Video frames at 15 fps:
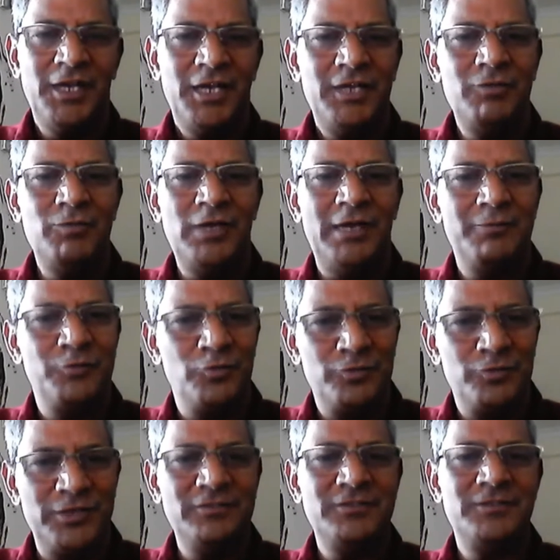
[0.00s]
you will have
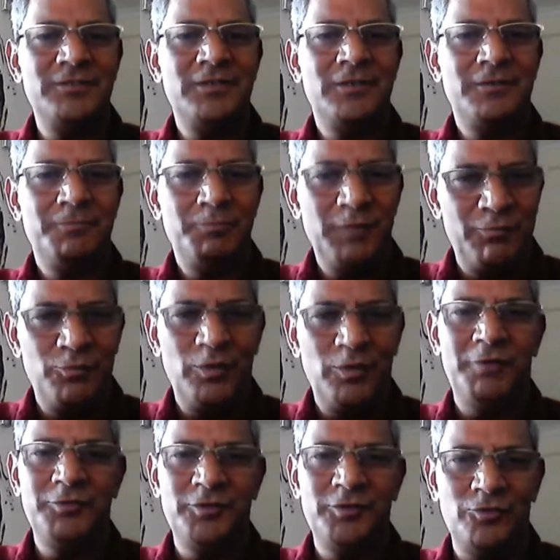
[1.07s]
noticed, if you
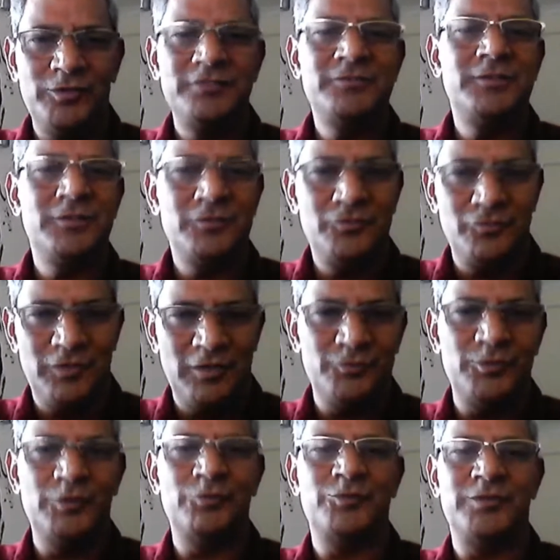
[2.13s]
haven't noticed, today
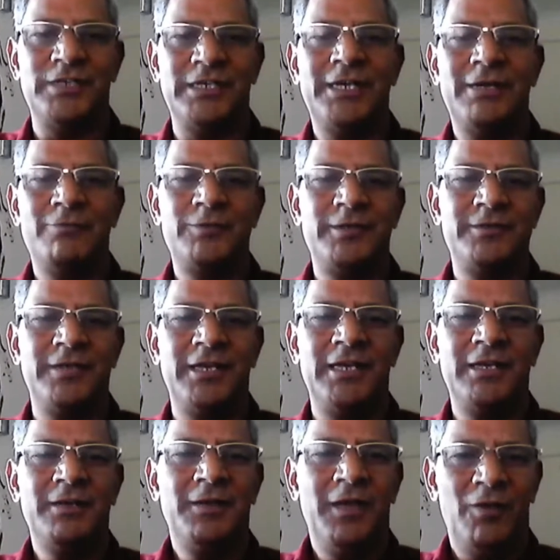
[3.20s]
also you see, every day,